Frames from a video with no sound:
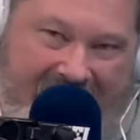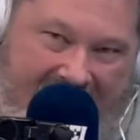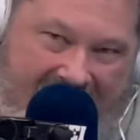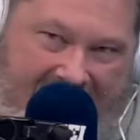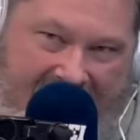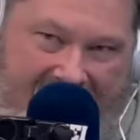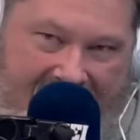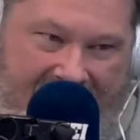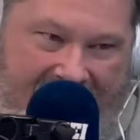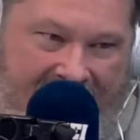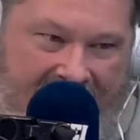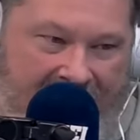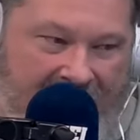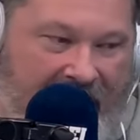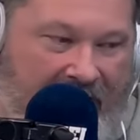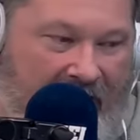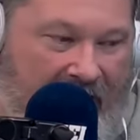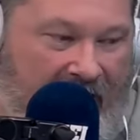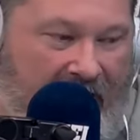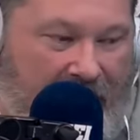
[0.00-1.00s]
today.
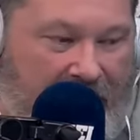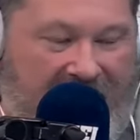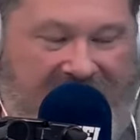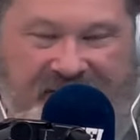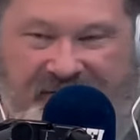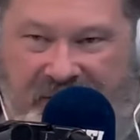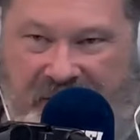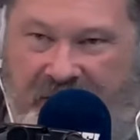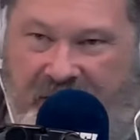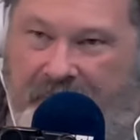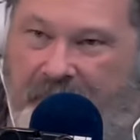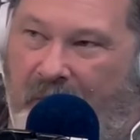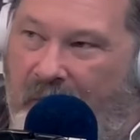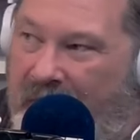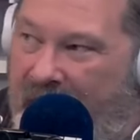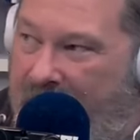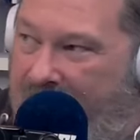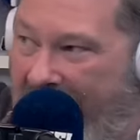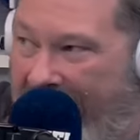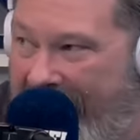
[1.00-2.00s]
Uh, Razor, good
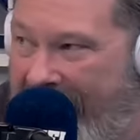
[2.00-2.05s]
morning,